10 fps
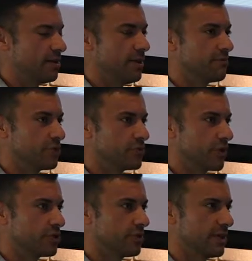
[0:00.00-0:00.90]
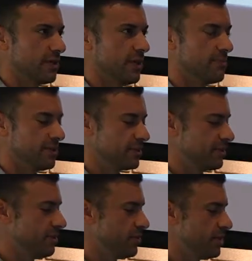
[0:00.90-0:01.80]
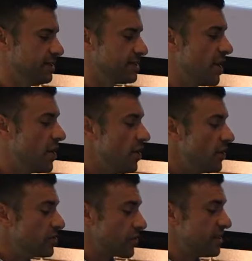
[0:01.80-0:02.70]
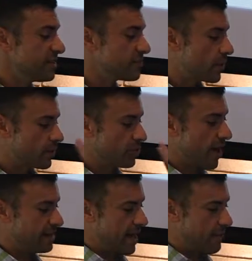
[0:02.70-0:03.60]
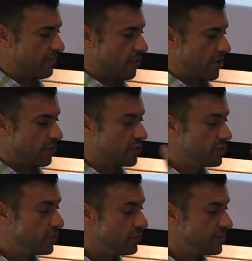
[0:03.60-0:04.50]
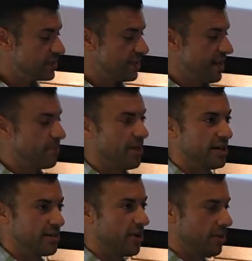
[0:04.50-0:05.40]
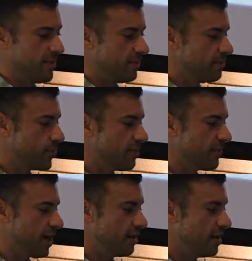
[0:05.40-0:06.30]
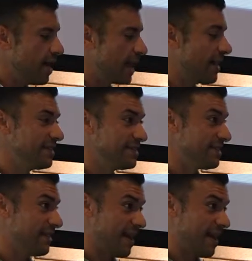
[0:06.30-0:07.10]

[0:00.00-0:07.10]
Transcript: infrastructure and built communities. So this is what we're trying to aim for, a reduced embodied carbon profile. I'd like to see